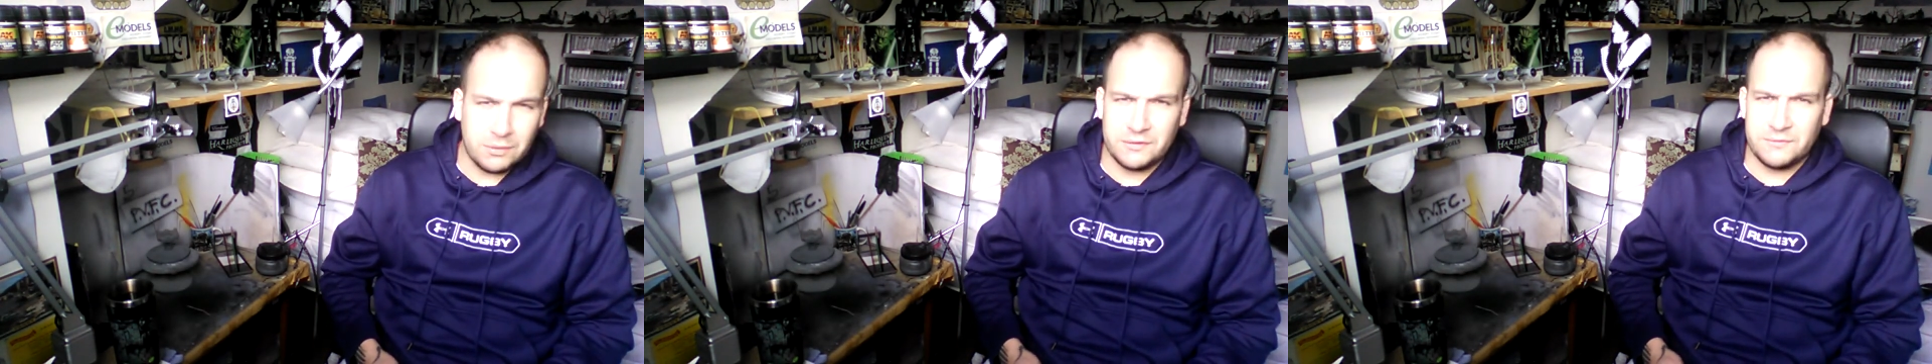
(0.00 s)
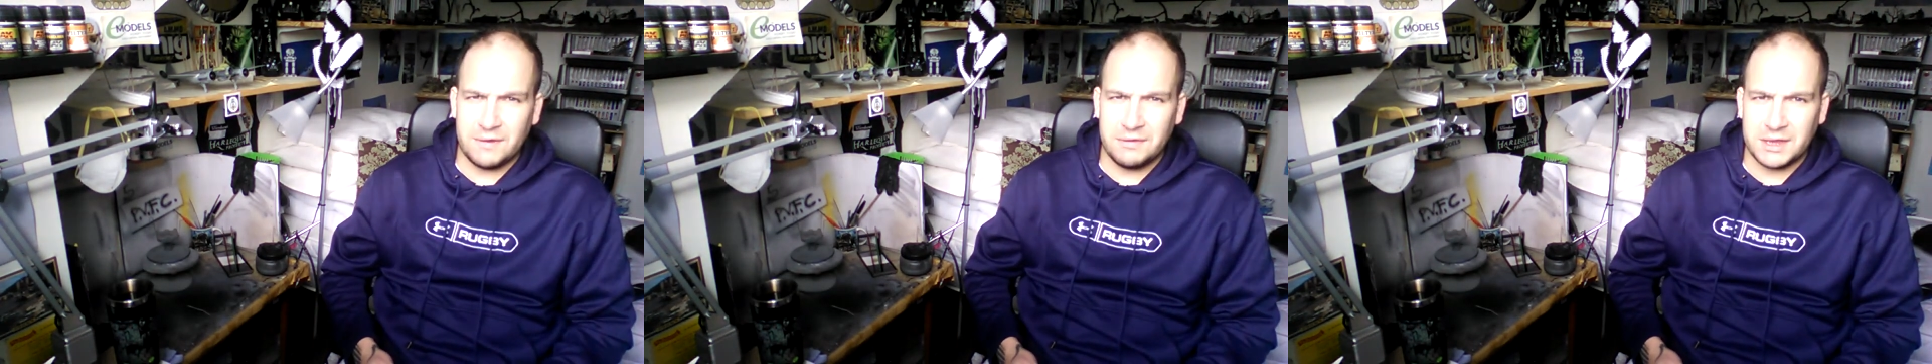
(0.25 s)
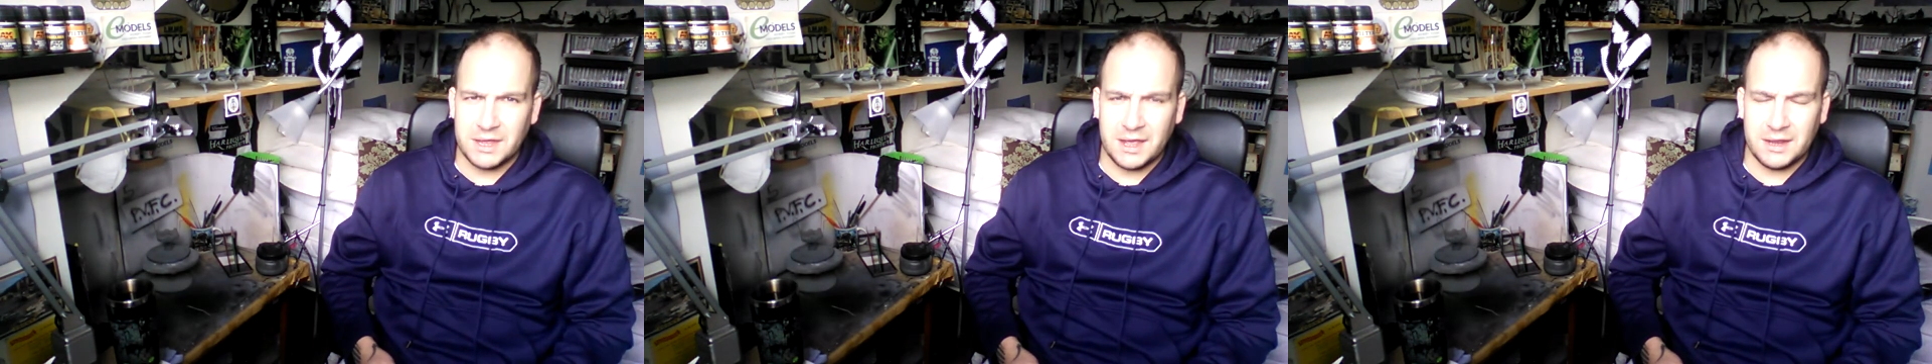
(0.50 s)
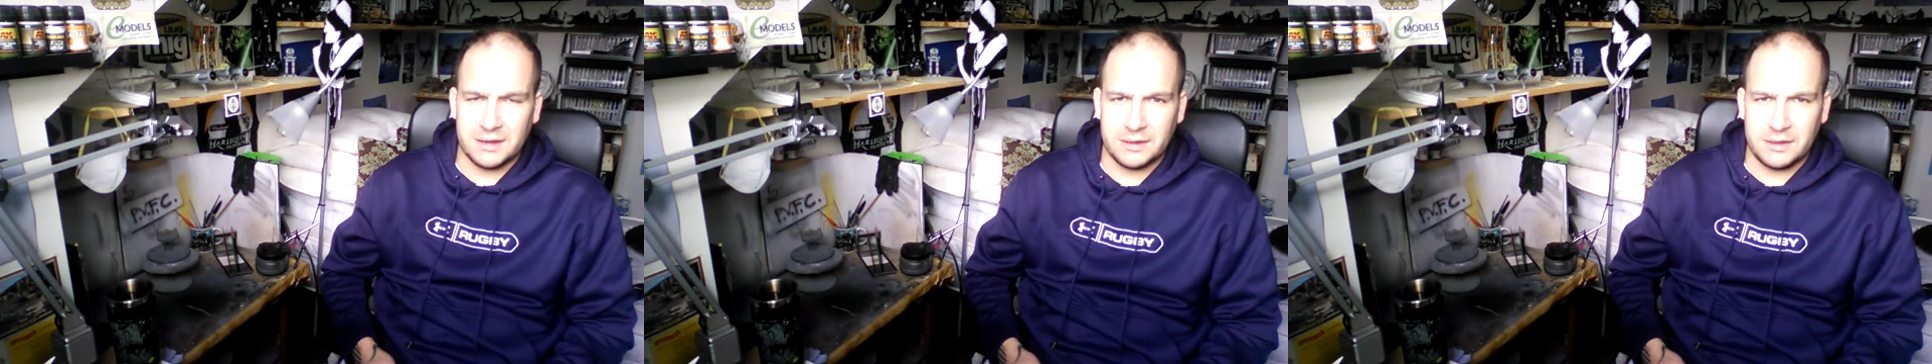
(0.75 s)
has very
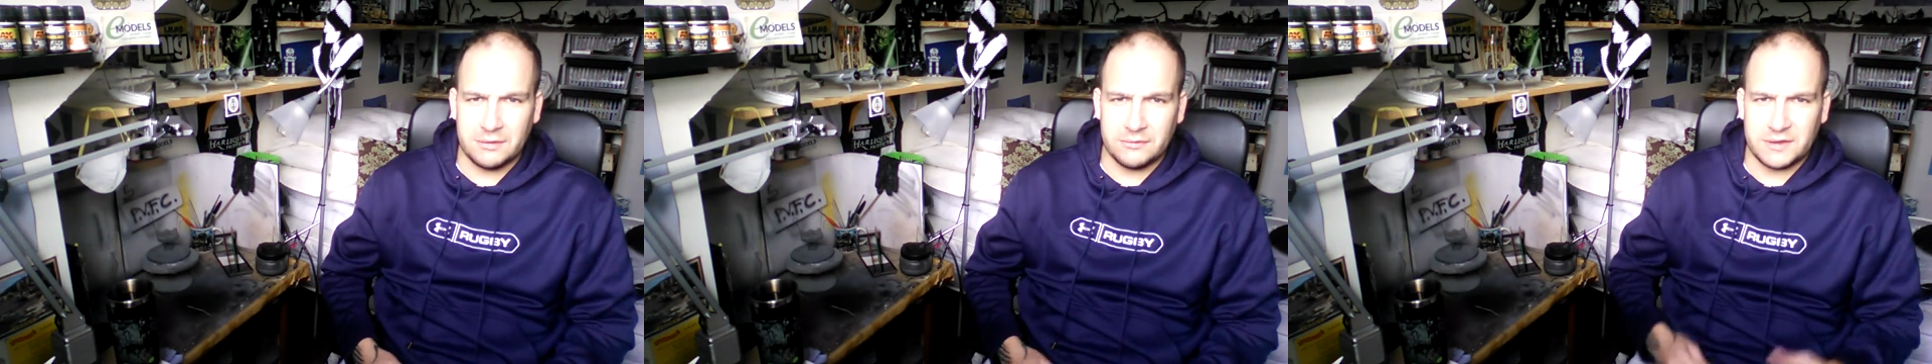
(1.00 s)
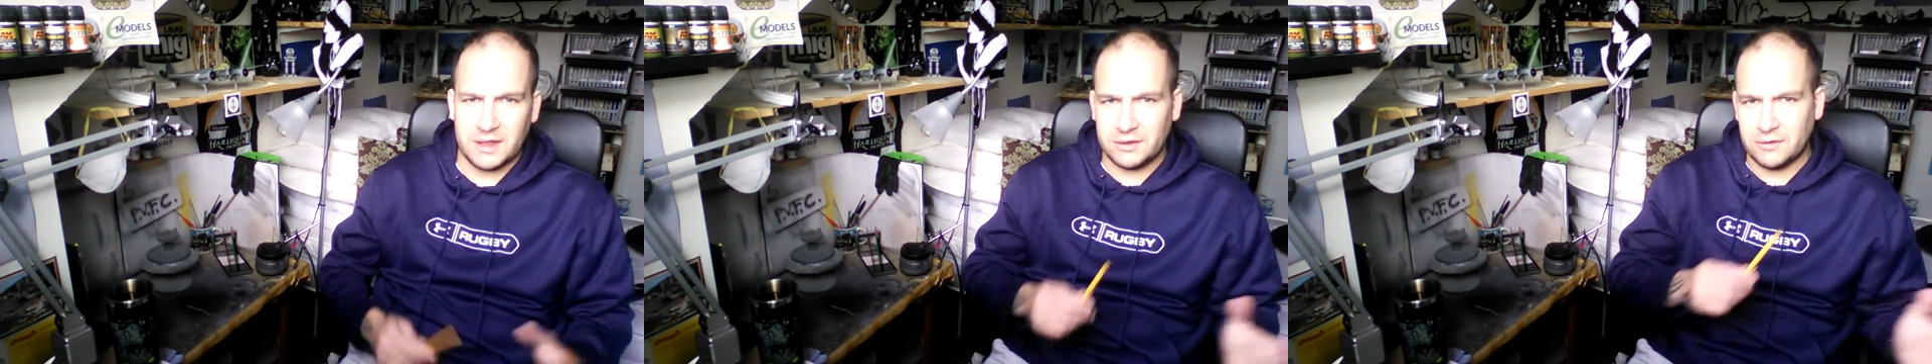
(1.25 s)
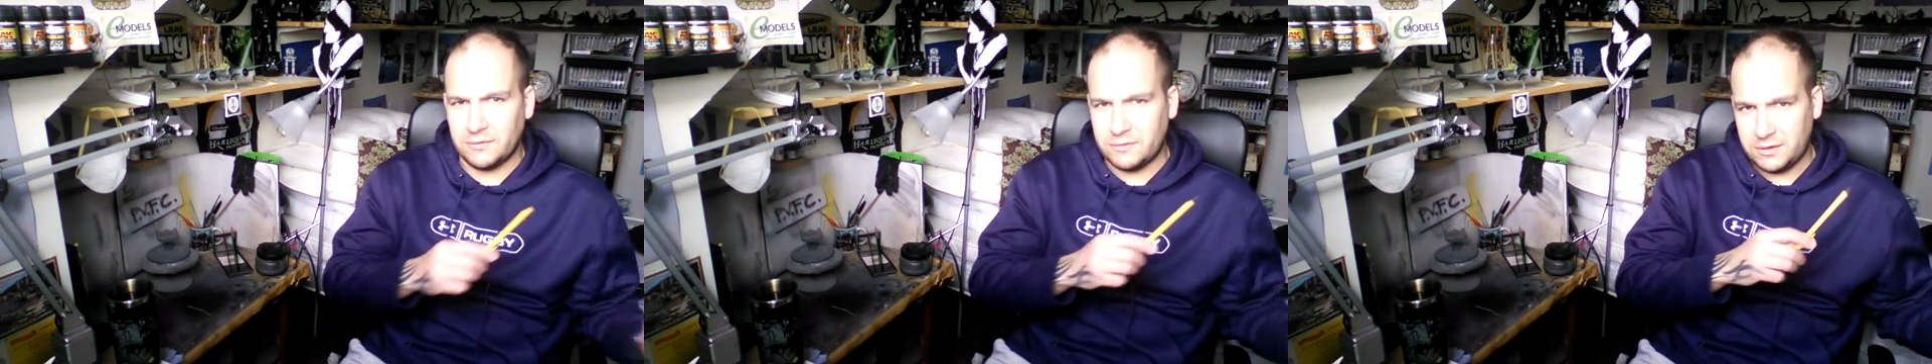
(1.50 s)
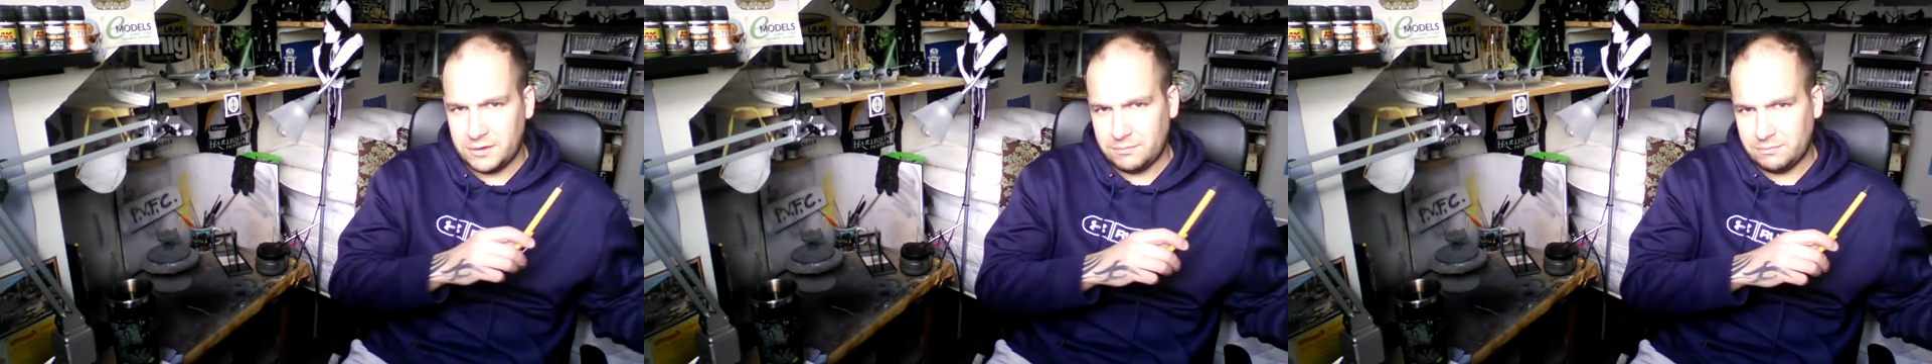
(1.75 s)
kindly, because I got
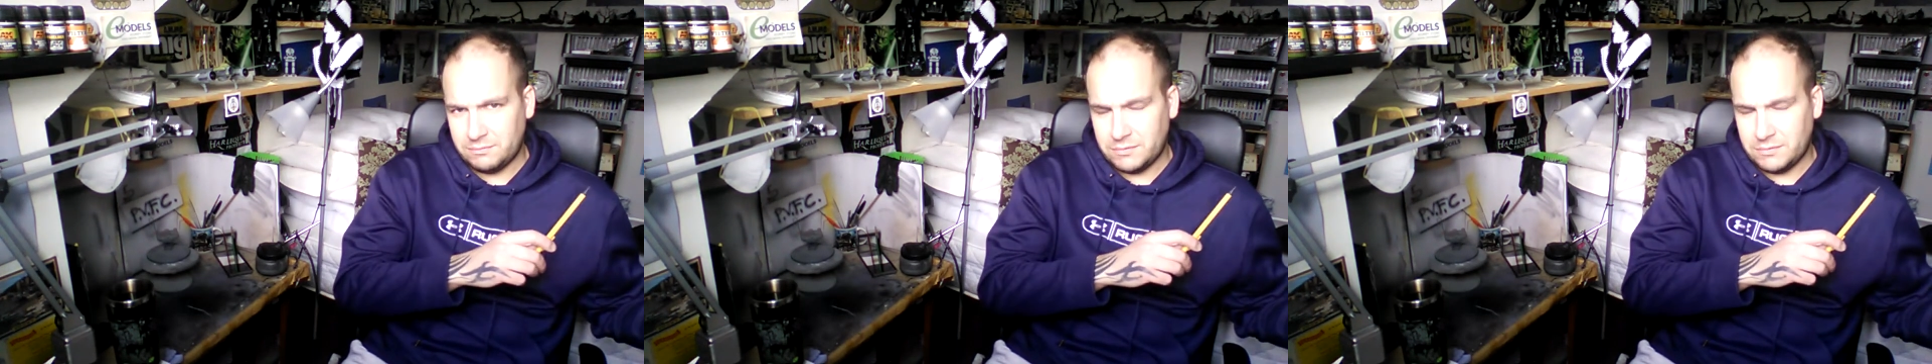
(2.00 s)
the